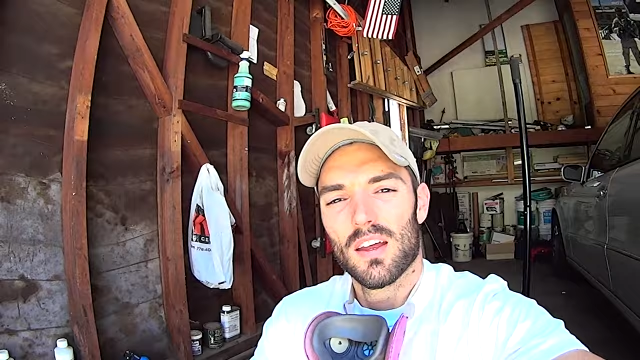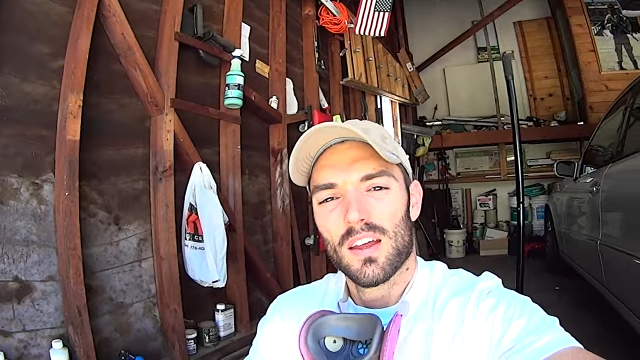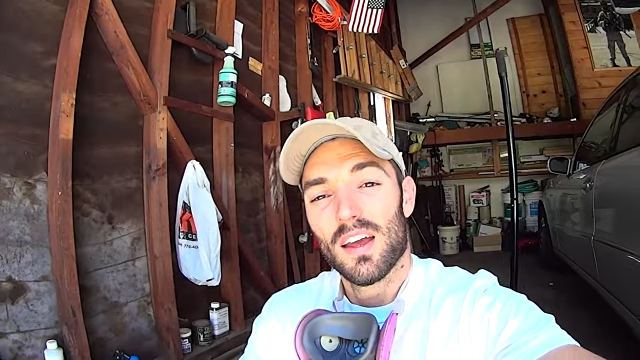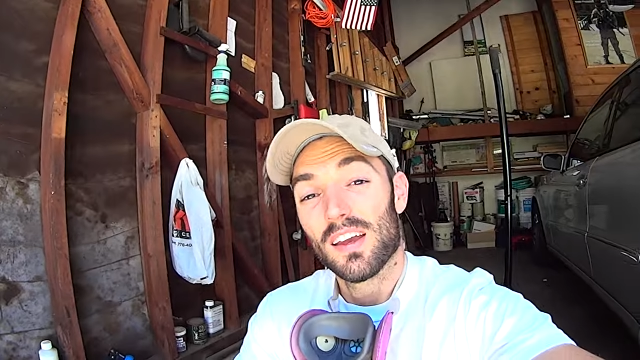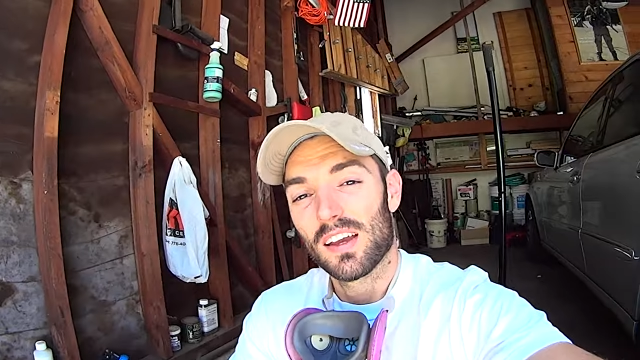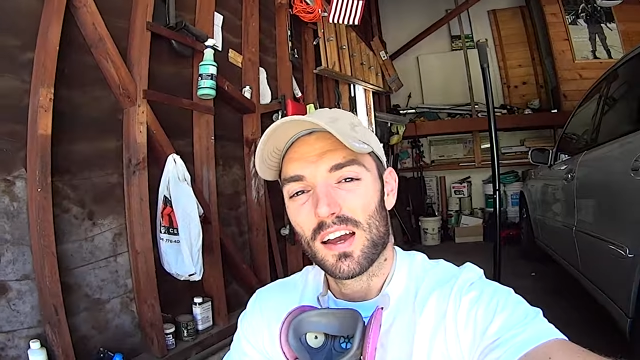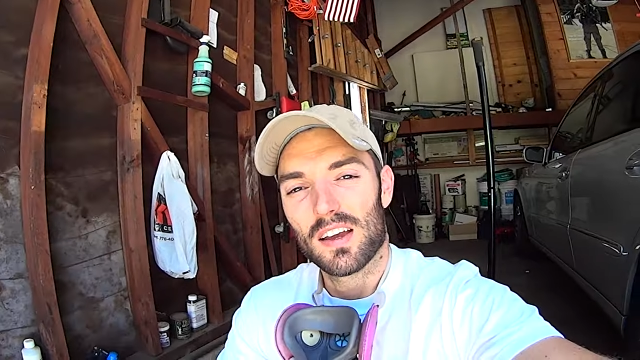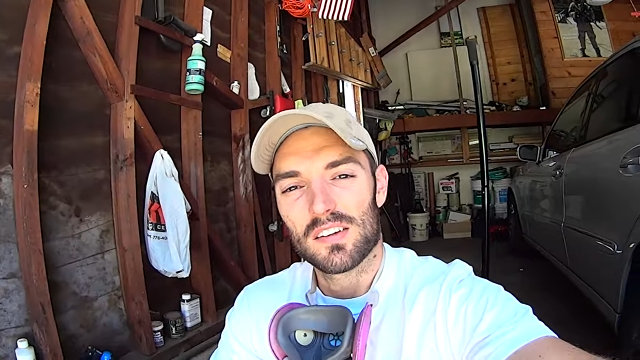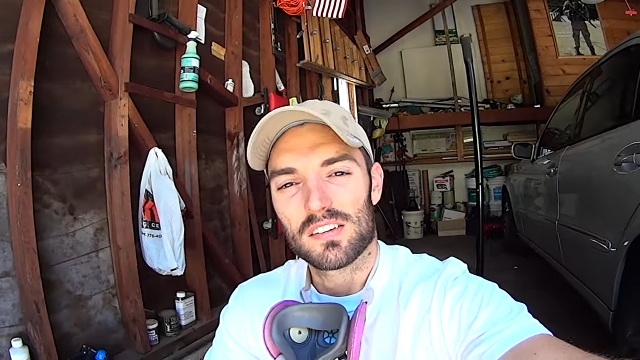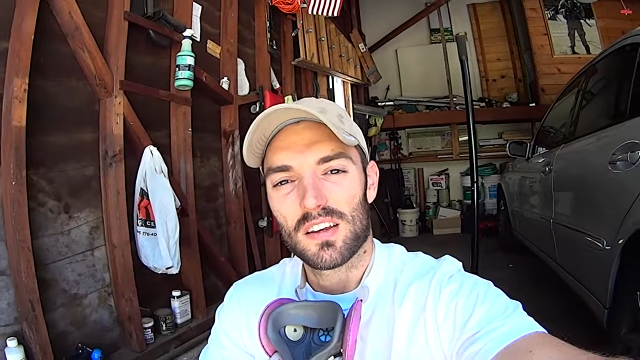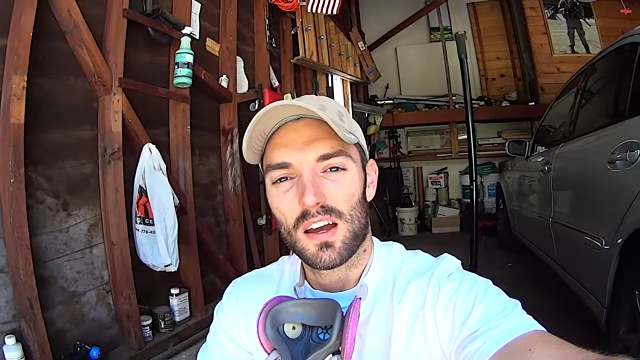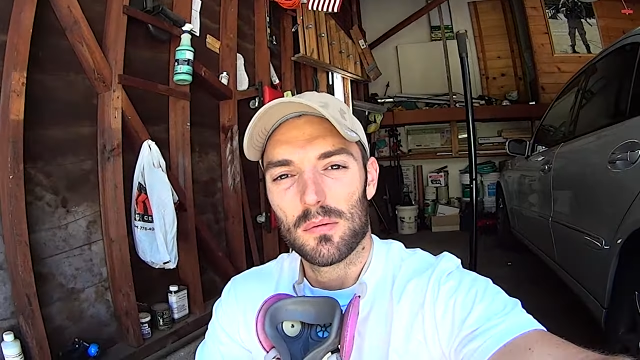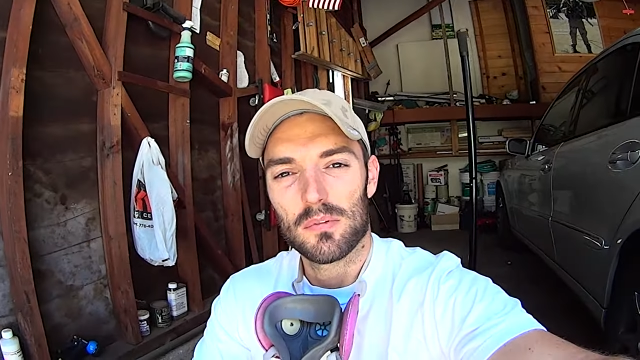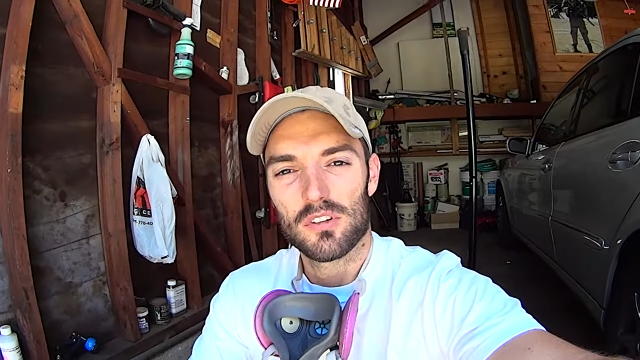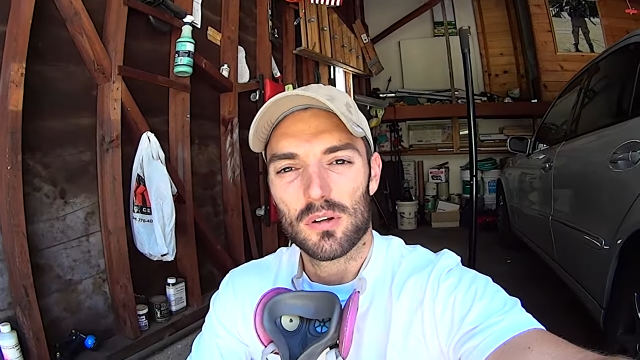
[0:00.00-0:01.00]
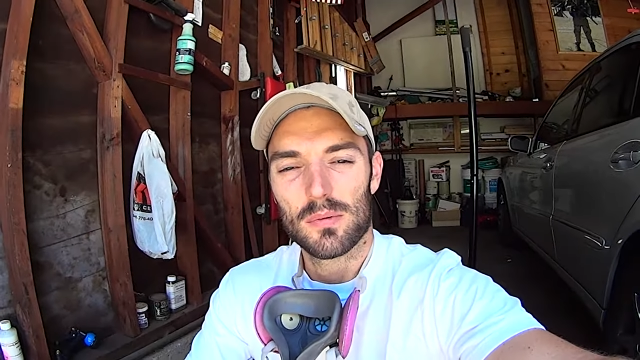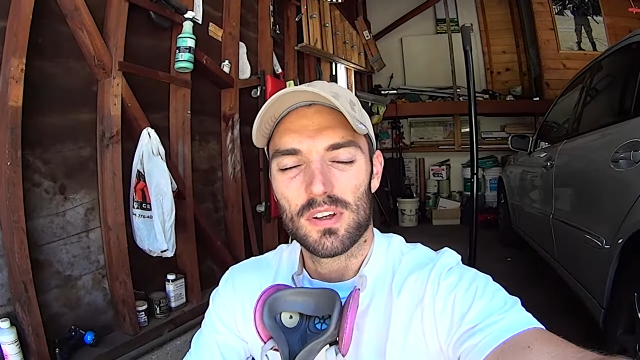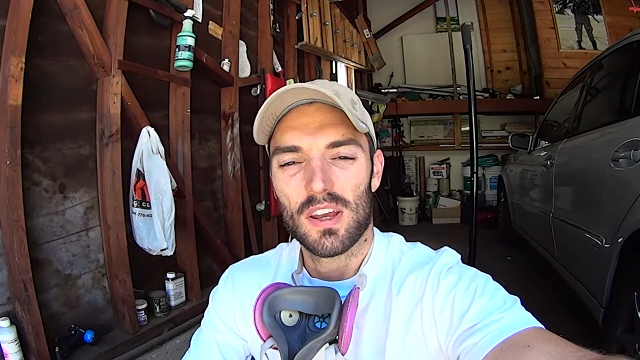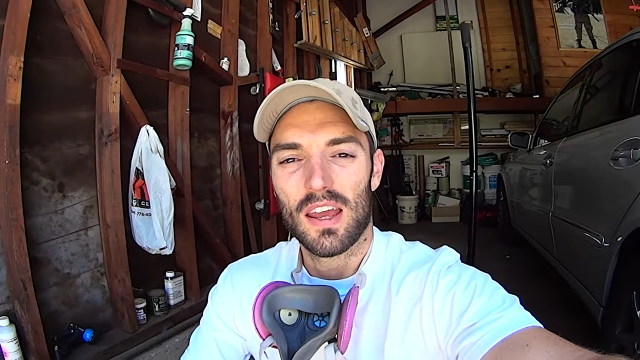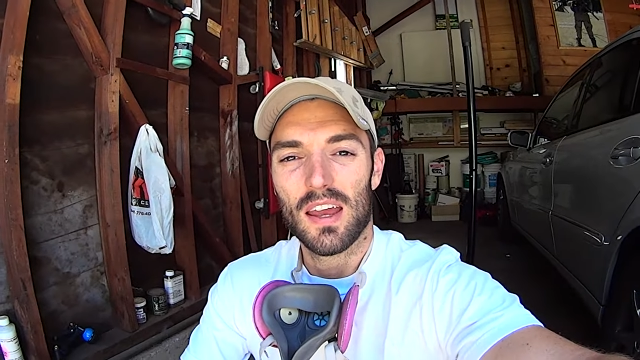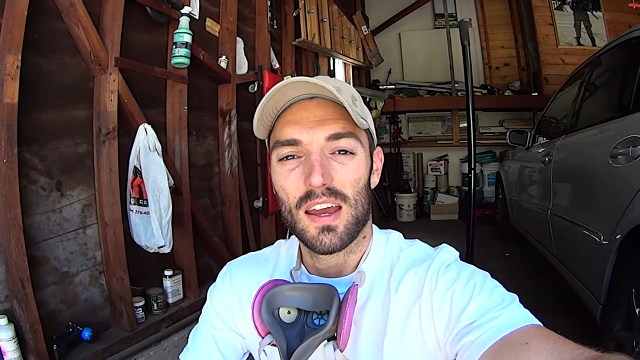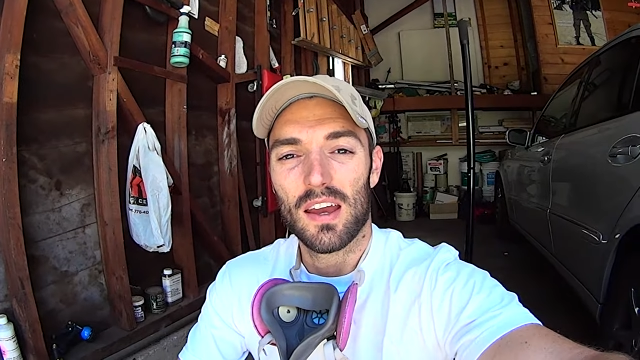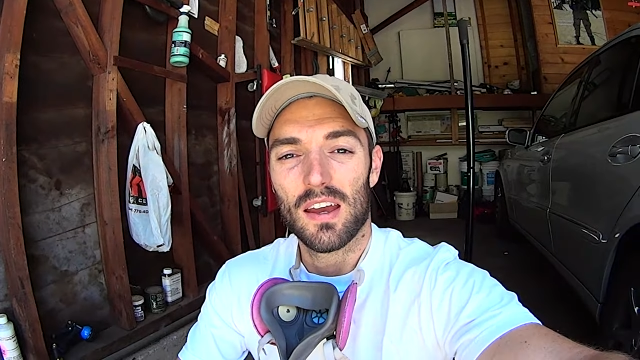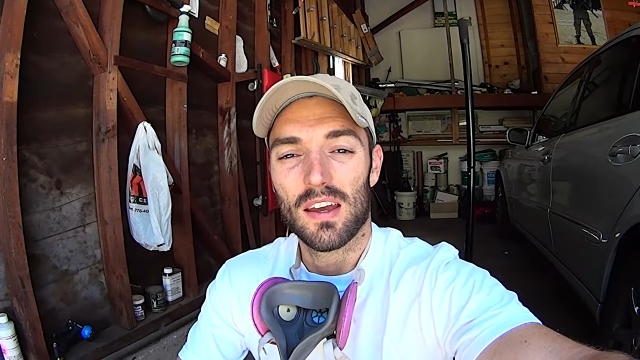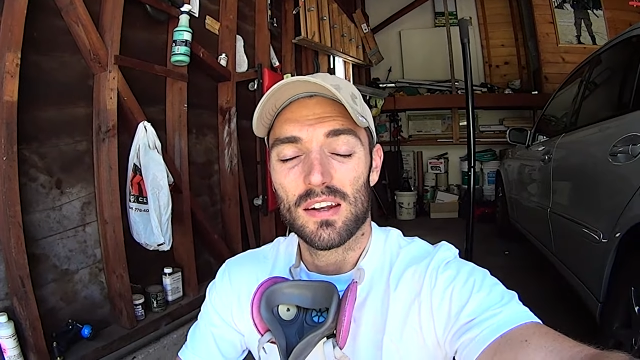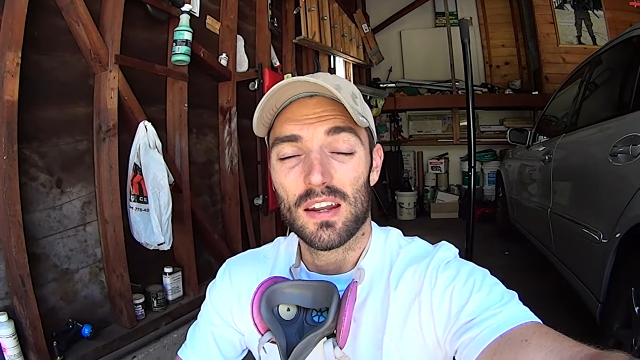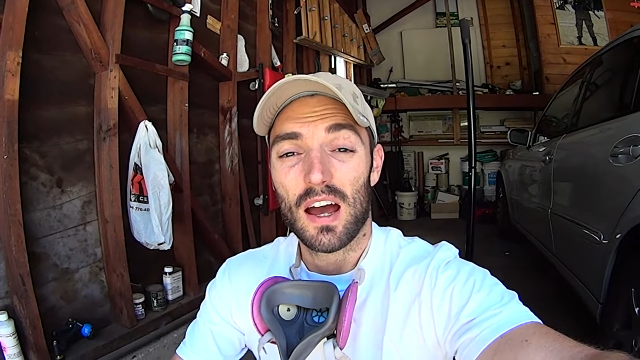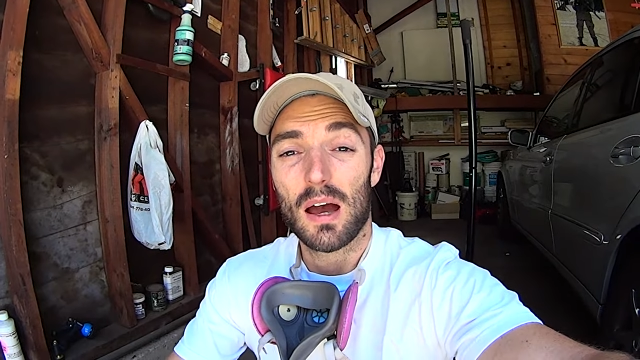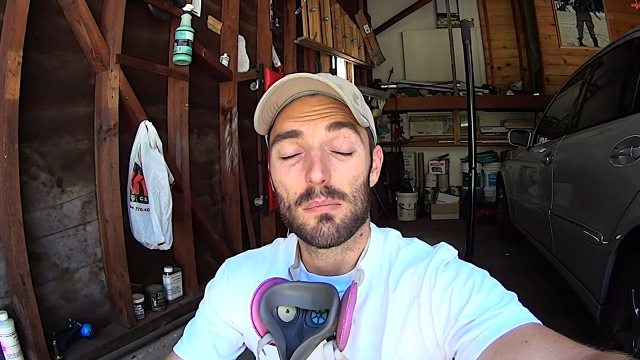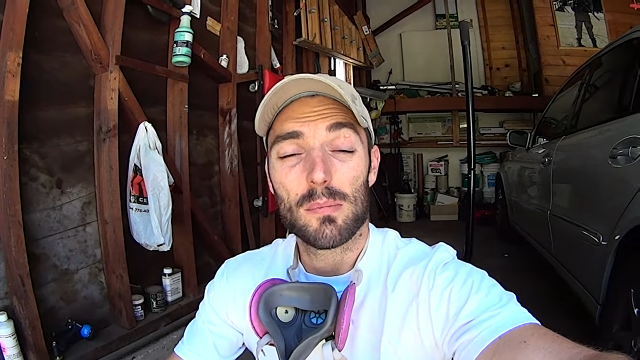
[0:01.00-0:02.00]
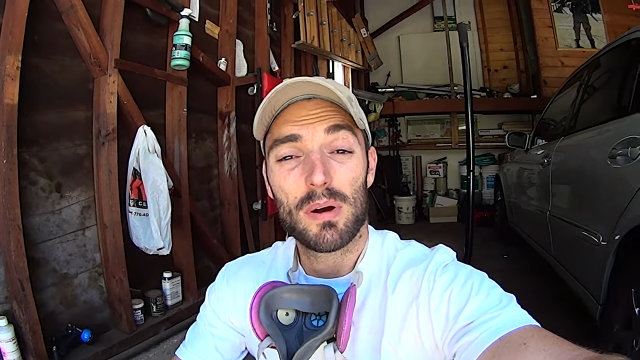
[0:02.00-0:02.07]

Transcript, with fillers: Hey guys, I'm Jimmy and I'm